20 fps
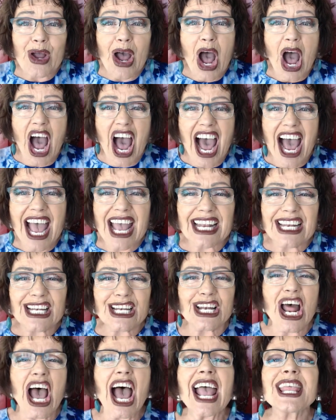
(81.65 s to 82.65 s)

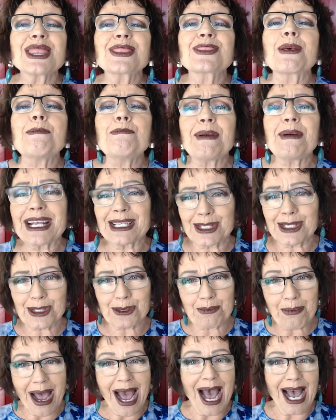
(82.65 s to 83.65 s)
highlight the
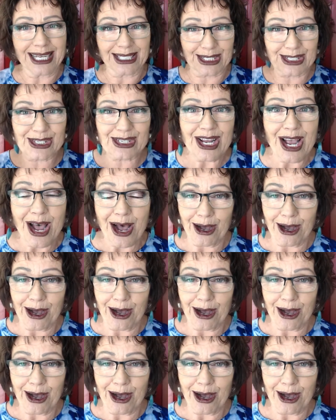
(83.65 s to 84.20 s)
best parts